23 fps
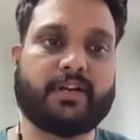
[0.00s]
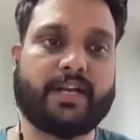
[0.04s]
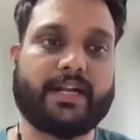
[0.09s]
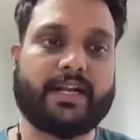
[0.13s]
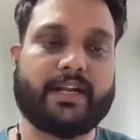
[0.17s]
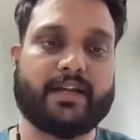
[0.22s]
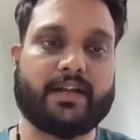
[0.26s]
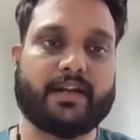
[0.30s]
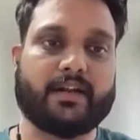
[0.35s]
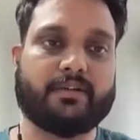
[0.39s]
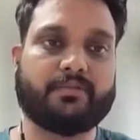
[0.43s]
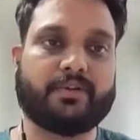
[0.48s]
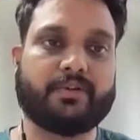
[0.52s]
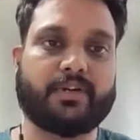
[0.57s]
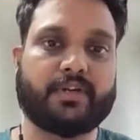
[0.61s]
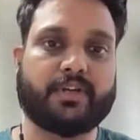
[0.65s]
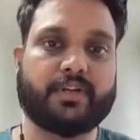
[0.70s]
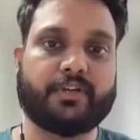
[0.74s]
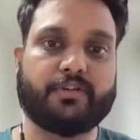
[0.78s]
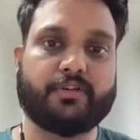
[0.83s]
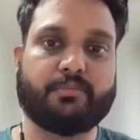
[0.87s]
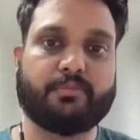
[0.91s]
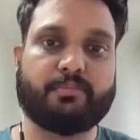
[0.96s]
render out
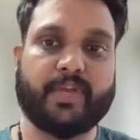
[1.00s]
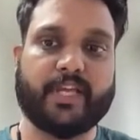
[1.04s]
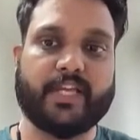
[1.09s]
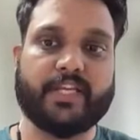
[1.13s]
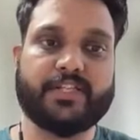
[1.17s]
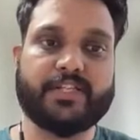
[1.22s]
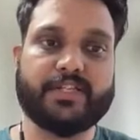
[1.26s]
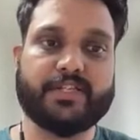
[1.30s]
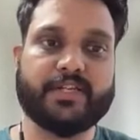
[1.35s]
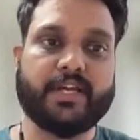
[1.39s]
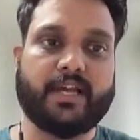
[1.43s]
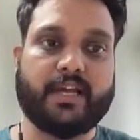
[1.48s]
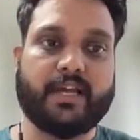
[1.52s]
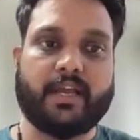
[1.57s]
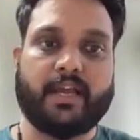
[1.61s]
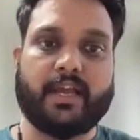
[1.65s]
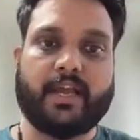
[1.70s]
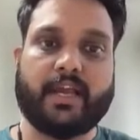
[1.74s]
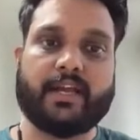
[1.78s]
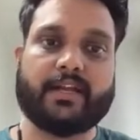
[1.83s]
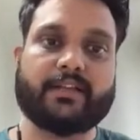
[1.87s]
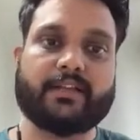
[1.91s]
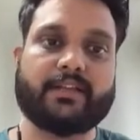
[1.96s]
your page,
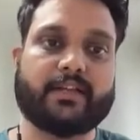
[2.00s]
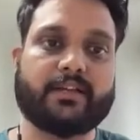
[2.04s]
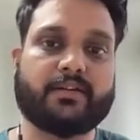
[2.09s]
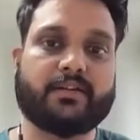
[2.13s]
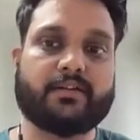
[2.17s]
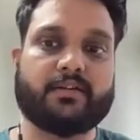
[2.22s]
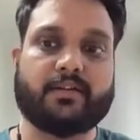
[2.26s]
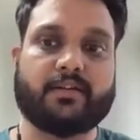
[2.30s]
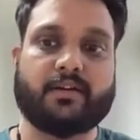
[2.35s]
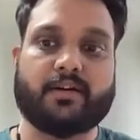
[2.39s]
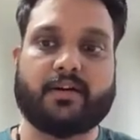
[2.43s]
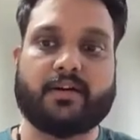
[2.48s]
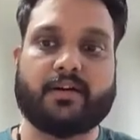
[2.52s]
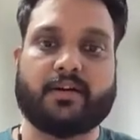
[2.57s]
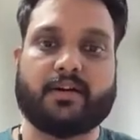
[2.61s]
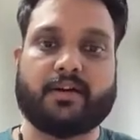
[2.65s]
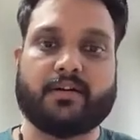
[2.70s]
and then